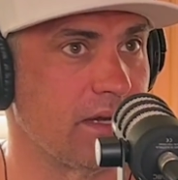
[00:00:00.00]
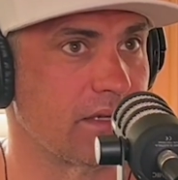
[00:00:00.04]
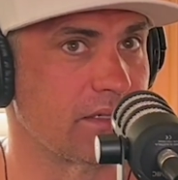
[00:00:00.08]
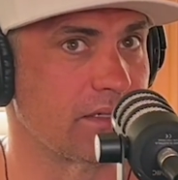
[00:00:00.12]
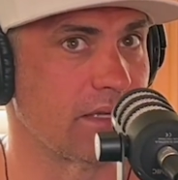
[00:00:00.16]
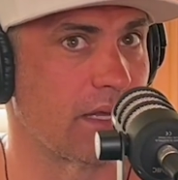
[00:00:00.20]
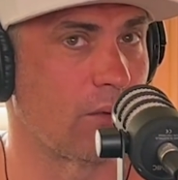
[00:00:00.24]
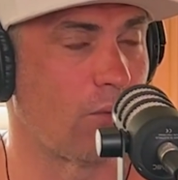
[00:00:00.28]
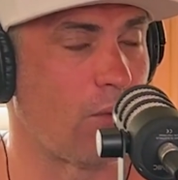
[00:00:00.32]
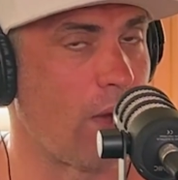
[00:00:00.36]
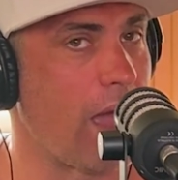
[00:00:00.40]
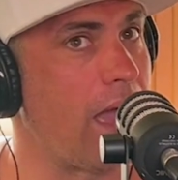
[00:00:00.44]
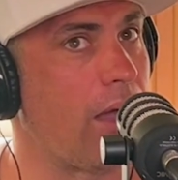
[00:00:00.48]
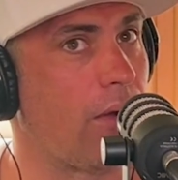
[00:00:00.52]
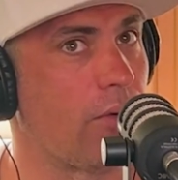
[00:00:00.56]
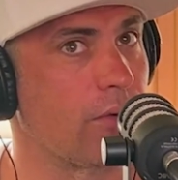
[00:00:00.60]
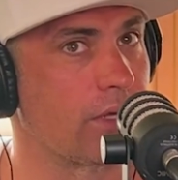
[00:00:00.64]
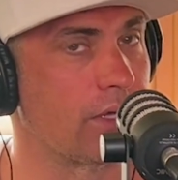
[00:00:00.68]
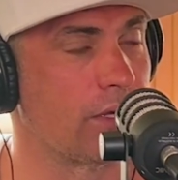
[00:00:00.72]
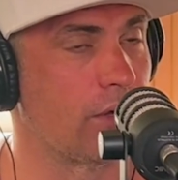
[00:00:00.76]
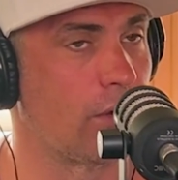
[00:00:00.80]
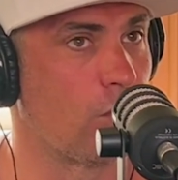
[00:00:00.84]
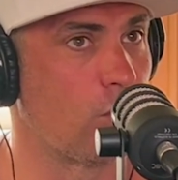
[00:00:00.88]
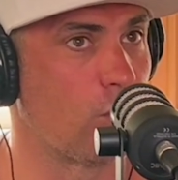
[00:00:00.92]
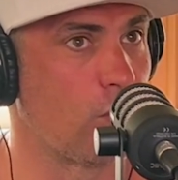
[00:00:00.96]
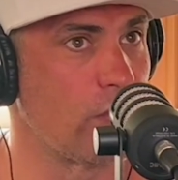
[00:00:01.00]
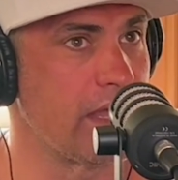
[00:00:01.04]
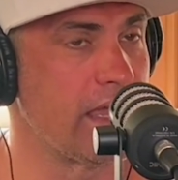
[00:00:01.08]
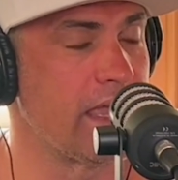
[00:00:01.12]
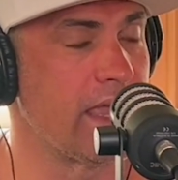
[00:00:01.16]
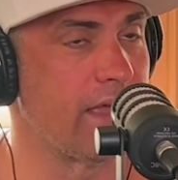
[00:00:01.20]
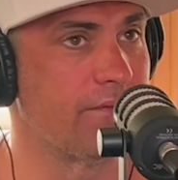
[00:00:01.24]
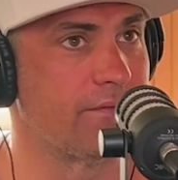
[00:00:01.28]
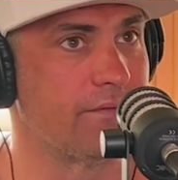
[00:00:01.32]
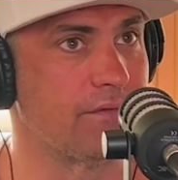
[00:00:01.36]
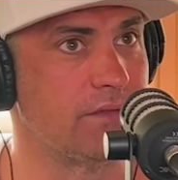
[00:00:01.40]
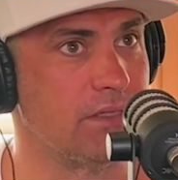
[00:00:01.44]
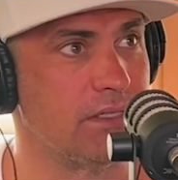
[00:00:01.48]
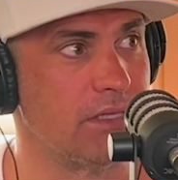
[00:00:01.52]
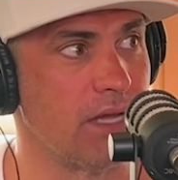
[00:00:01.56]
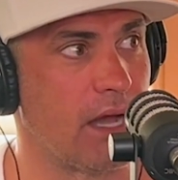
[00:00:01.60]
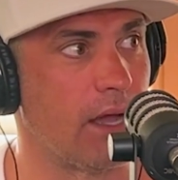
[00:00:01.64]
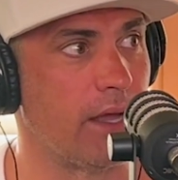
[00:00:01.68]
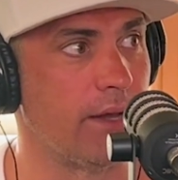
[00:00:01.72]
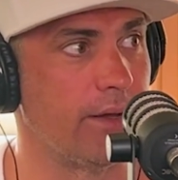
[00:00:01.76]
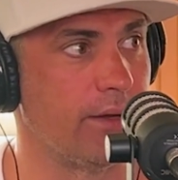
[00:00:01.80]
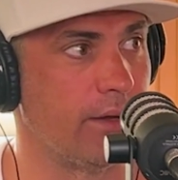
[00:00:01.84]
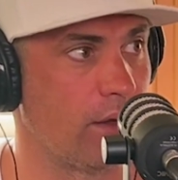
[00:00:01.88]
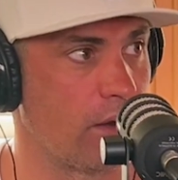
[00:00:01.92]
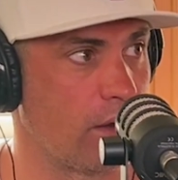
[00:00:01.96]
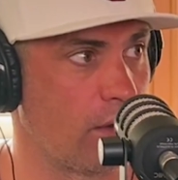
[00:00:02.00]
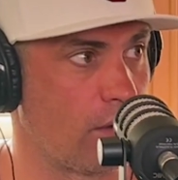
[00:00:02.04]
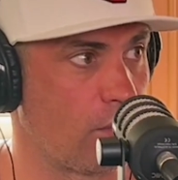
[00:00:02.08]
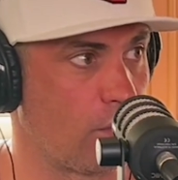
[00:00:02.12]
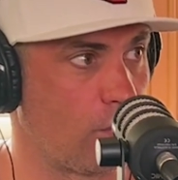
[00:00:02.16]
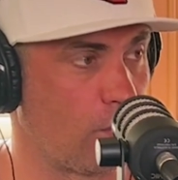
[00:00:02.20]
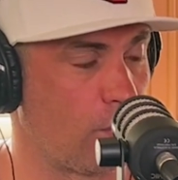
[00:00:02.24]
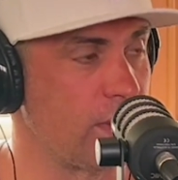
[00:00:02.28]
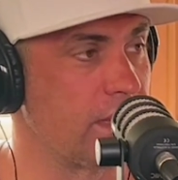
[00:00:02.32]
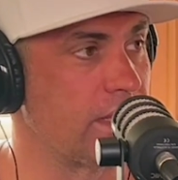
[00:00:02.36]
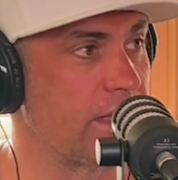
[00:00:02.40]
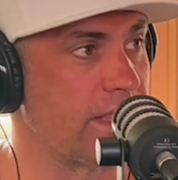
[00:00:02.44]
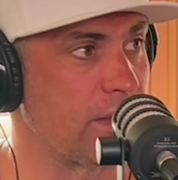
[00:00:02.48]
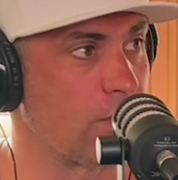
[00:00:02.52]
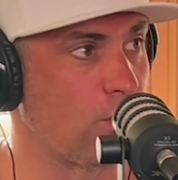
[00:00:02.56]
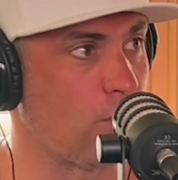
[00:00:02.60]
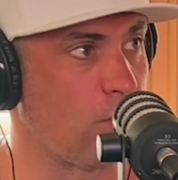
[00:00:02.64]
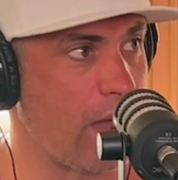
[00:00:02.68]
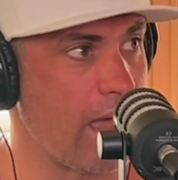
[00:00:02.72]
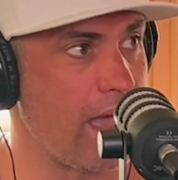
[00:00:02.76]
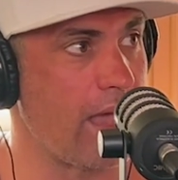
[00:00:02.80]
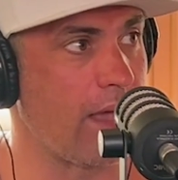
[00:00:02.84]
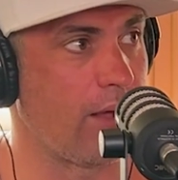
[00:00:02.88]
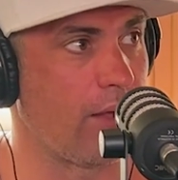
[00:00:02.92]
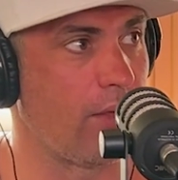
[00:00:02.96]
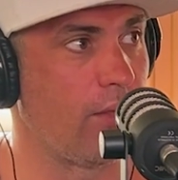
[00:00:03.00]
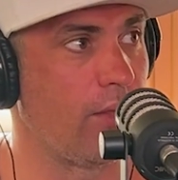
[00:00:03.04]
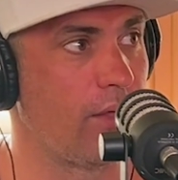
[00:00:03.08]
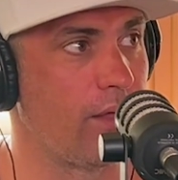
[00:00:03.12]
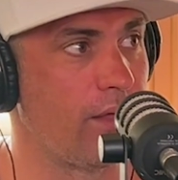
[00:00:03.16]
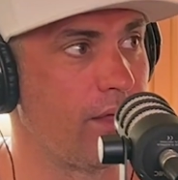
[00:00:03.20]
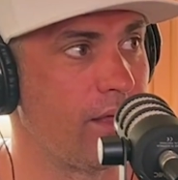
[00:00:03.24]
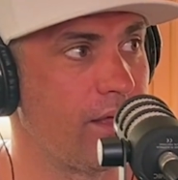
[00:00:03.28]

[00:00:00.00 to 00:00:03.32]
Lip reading: I was like, wow, you know, we have done really well.